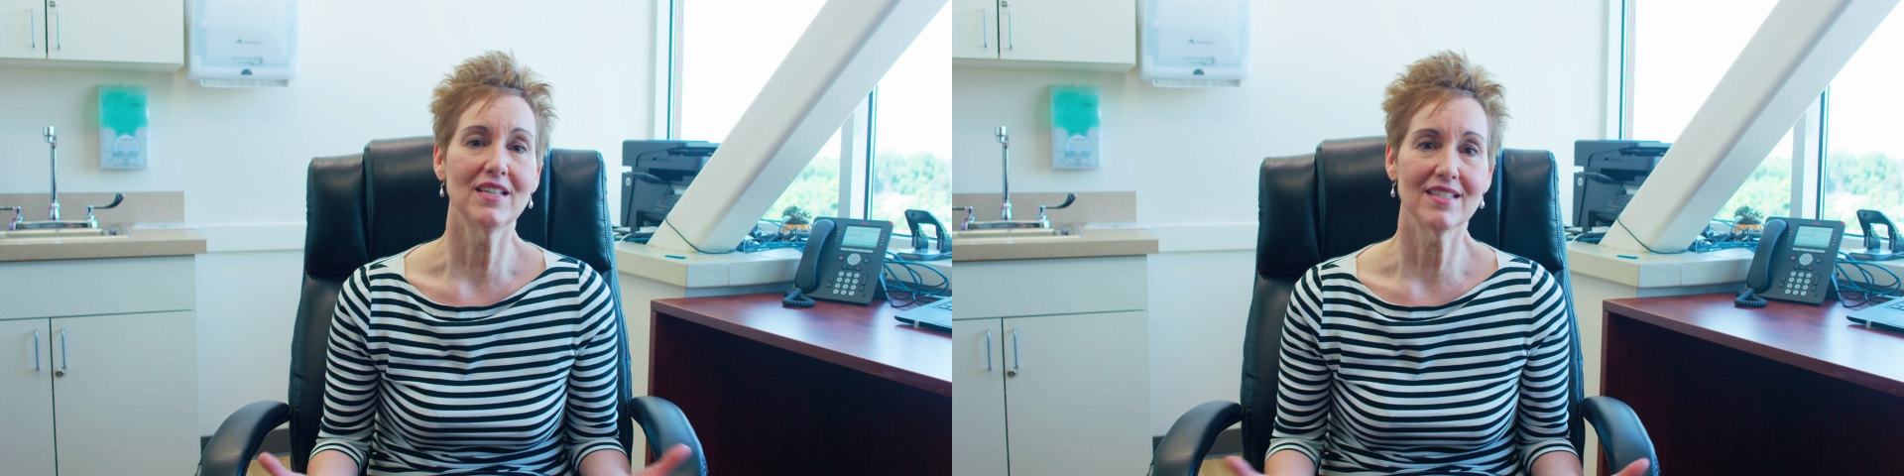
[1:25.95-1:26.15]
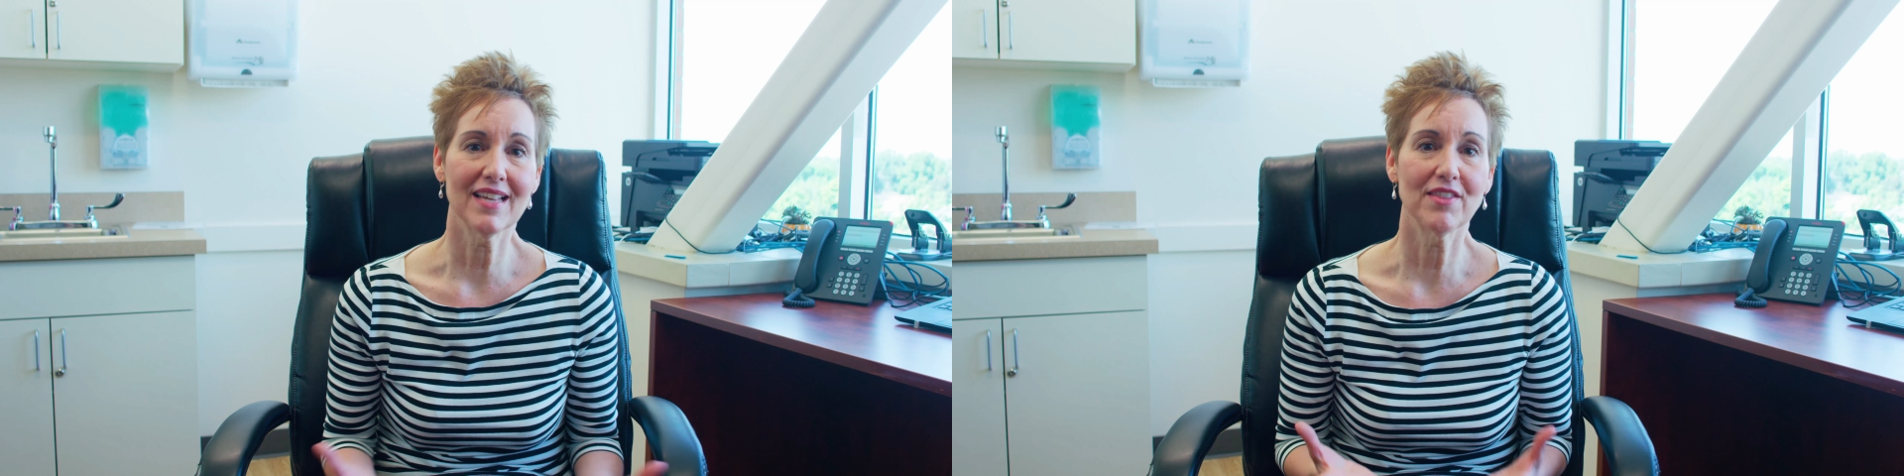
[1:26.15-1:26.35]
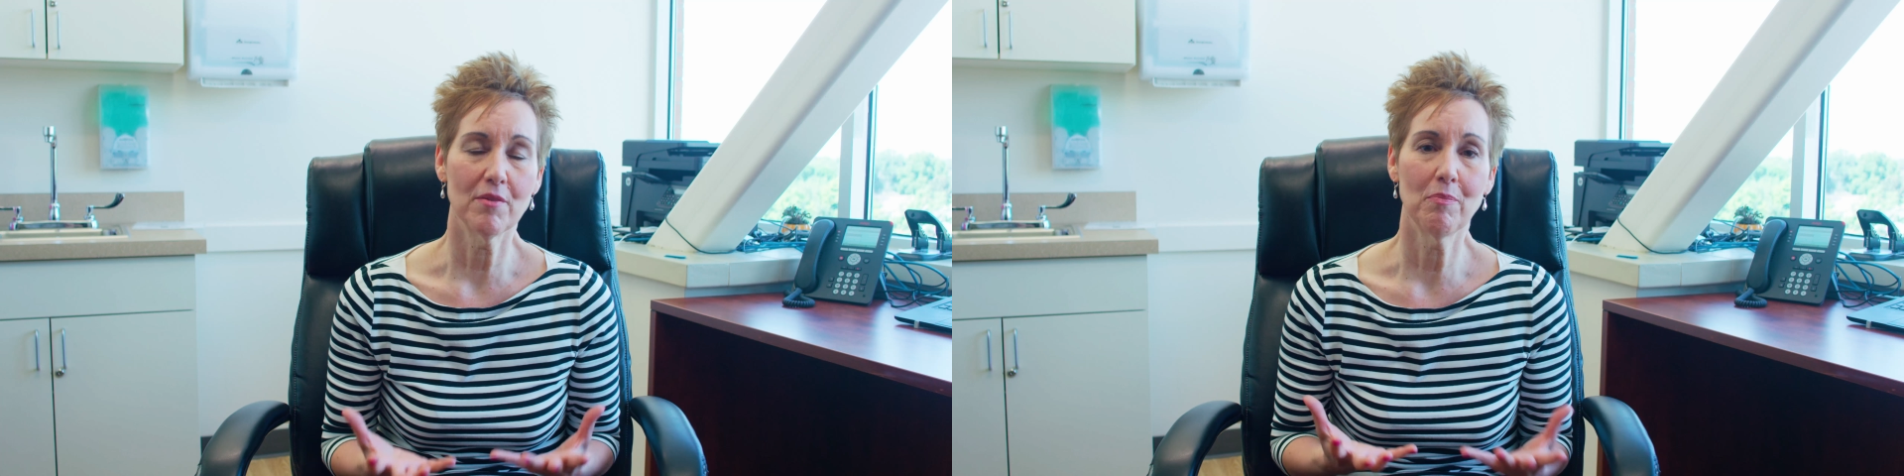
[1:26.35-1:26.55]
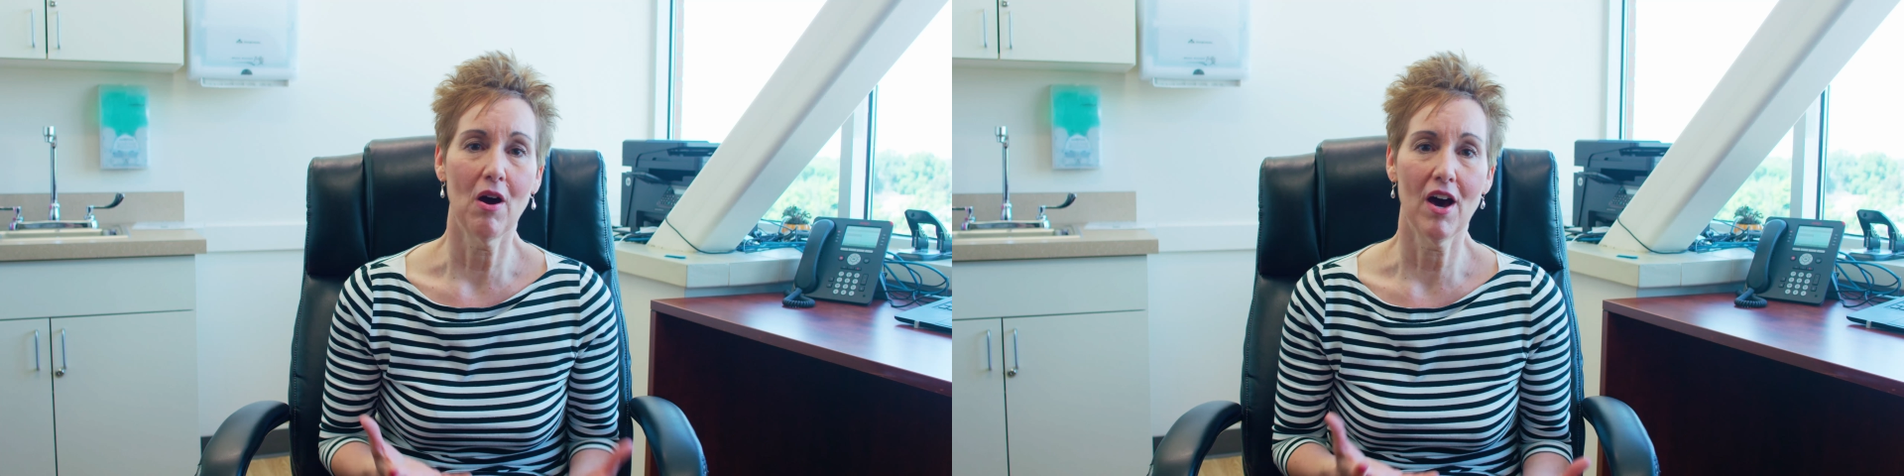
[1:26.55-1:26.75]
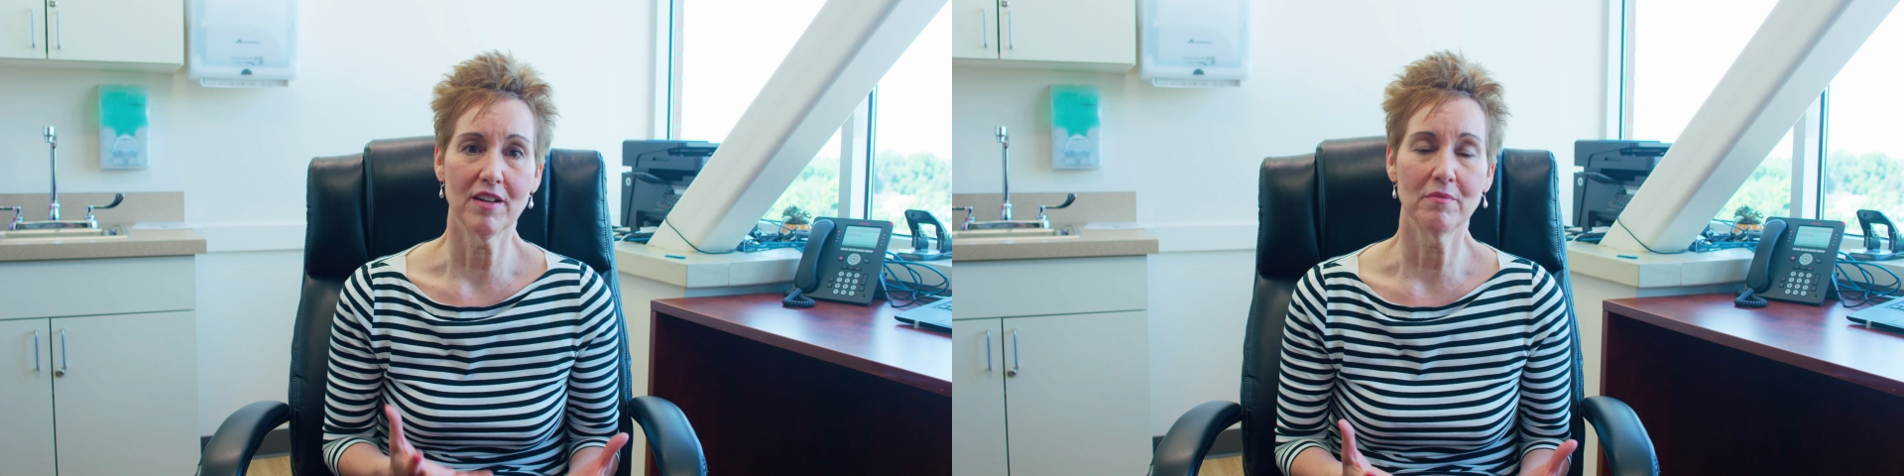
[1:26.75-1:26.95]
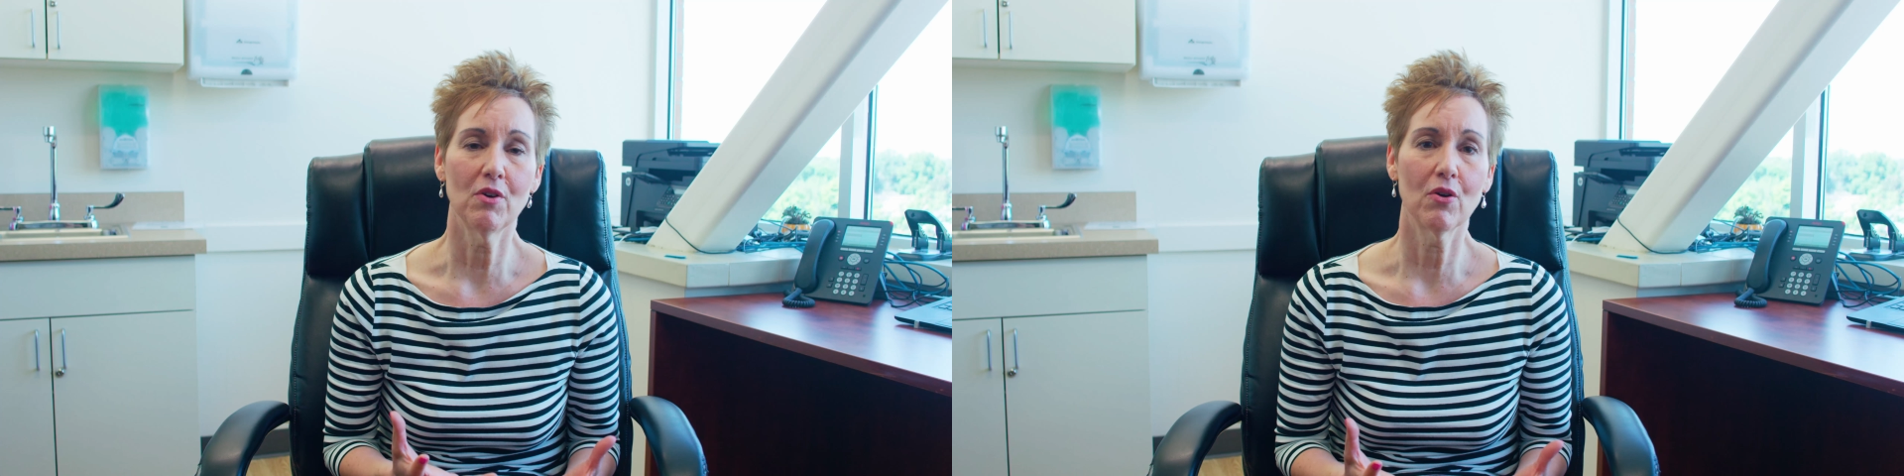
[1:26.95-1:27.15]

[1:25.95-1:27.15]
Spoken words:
is at the bottom